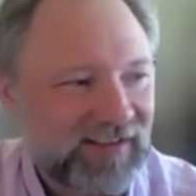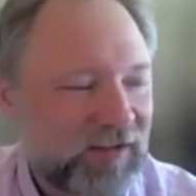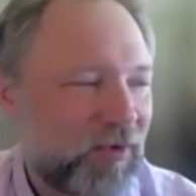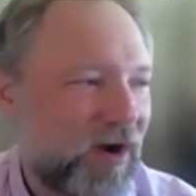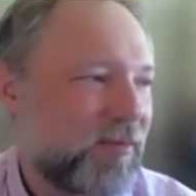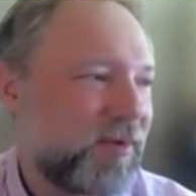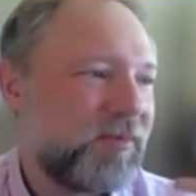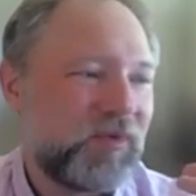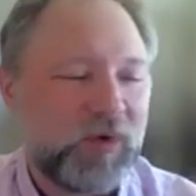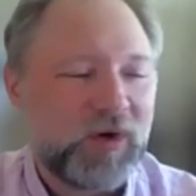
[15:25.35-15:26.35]
the
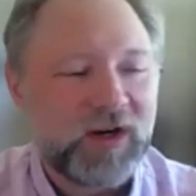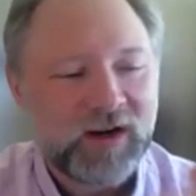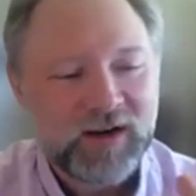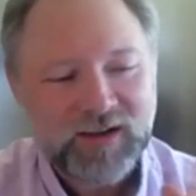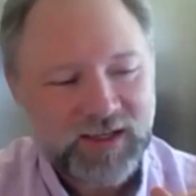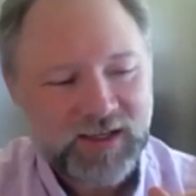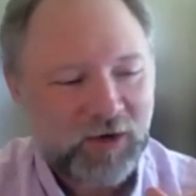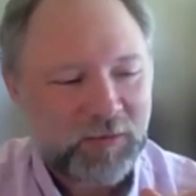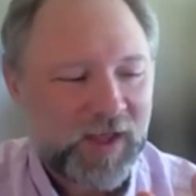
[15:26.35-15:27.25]
problems were you know,